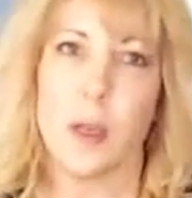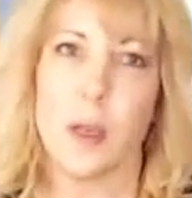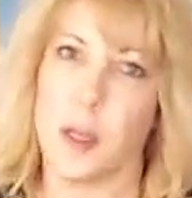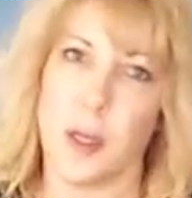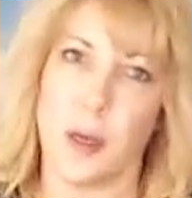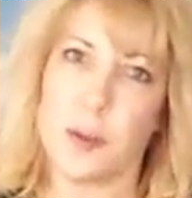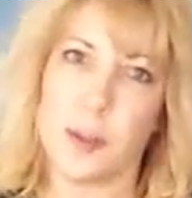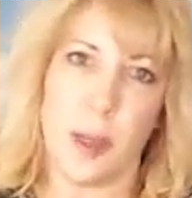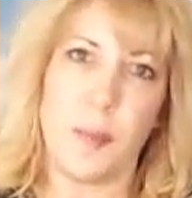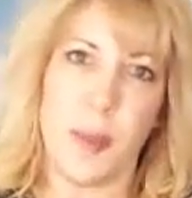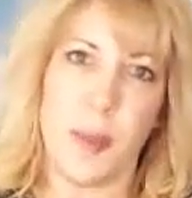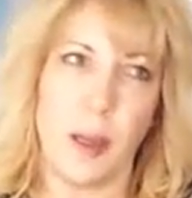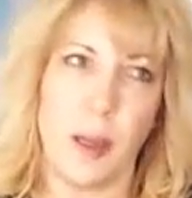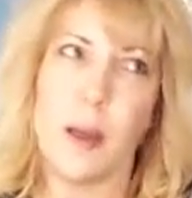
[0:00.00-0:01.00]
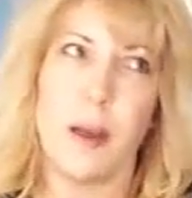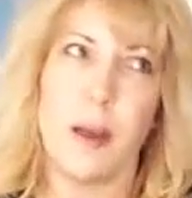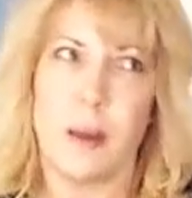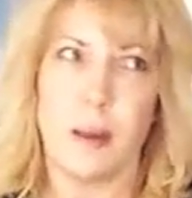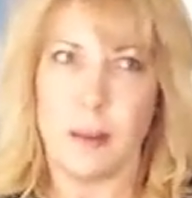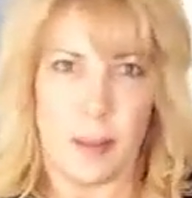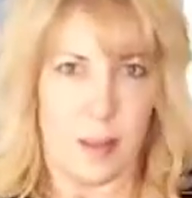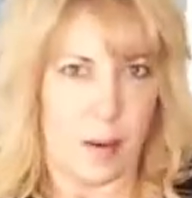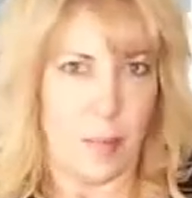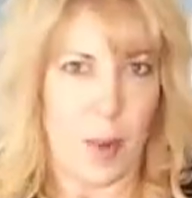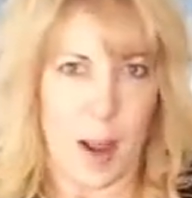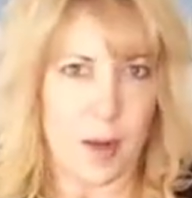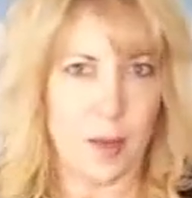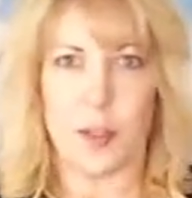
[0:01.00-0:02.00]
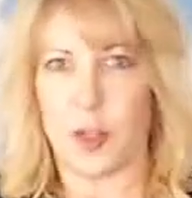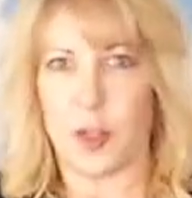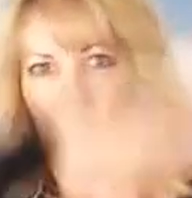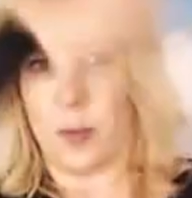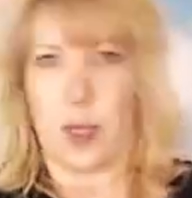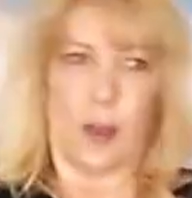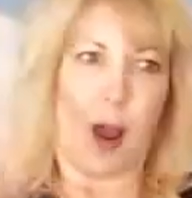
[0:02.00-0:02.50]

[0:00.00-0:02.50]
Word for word: You know, something you know, I'm not going to show a